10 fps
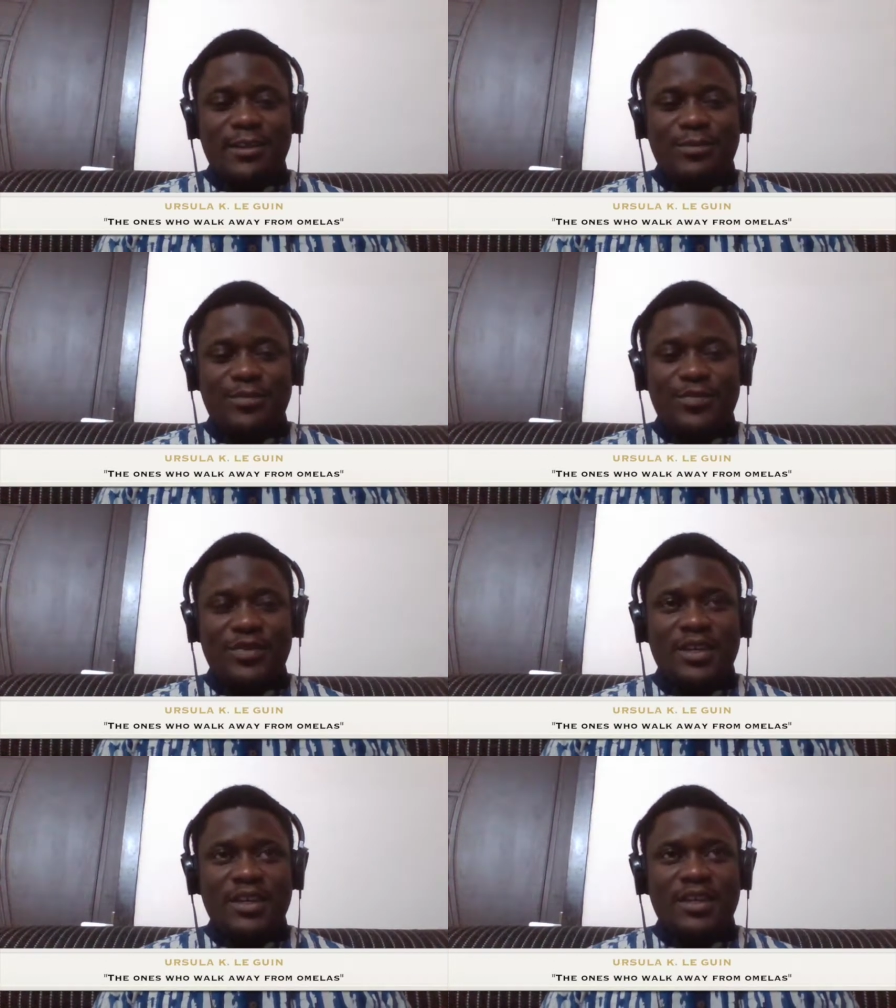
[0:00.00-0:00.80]
Um,
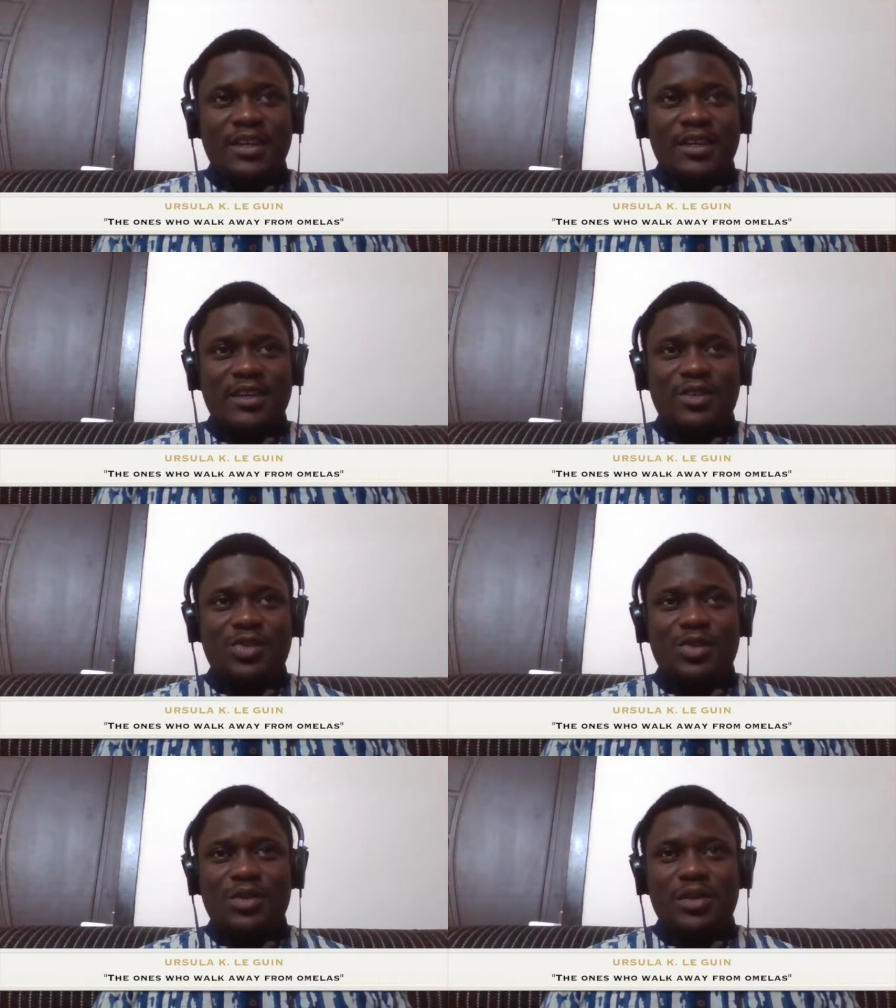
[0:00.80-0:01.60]

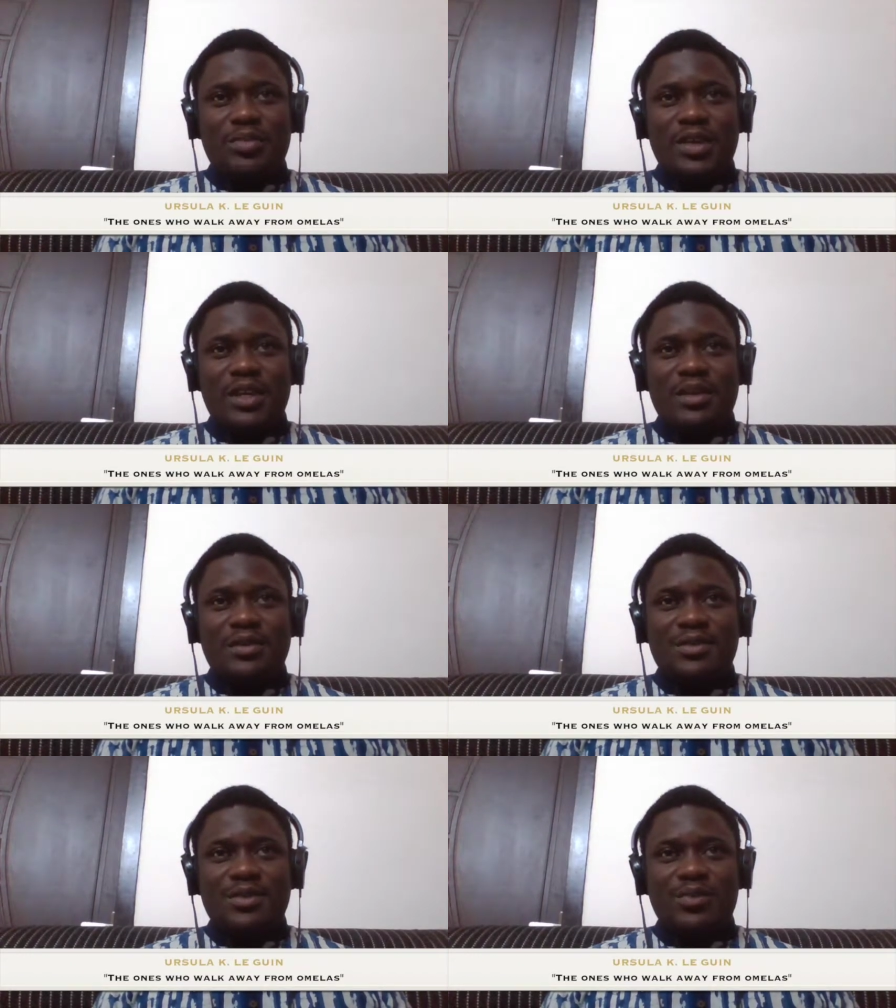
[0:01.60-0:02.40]
the story
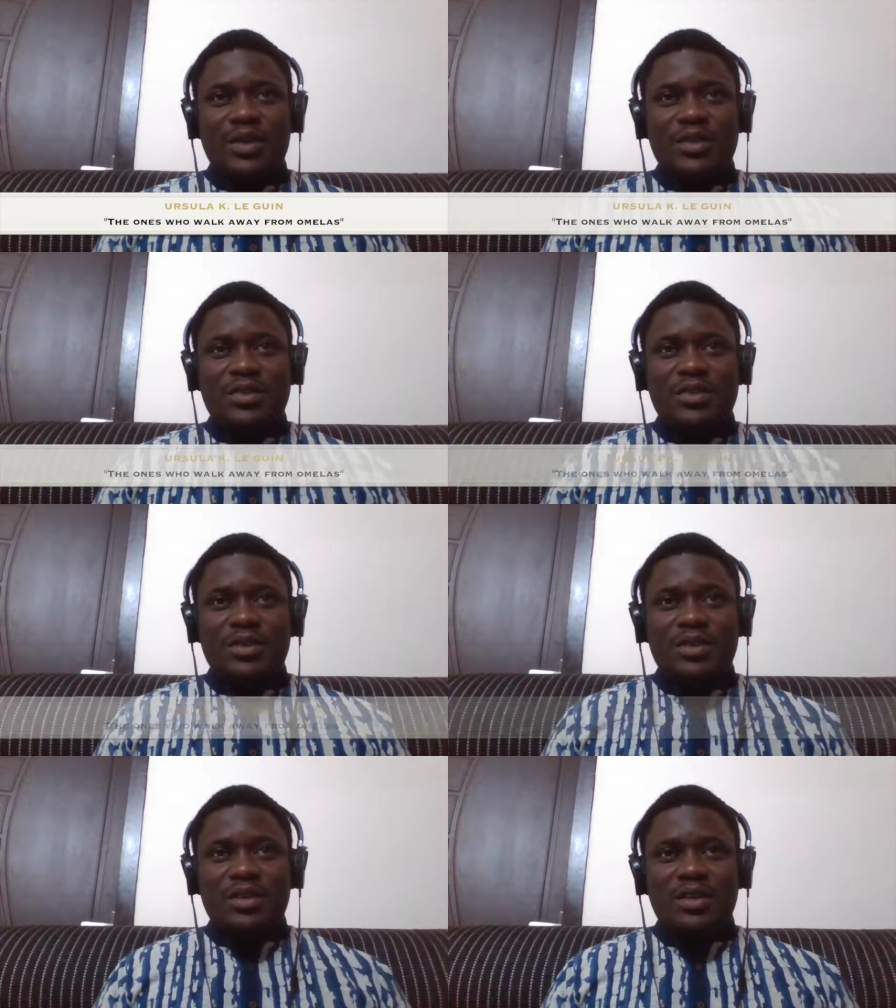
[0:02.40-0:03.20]
begins with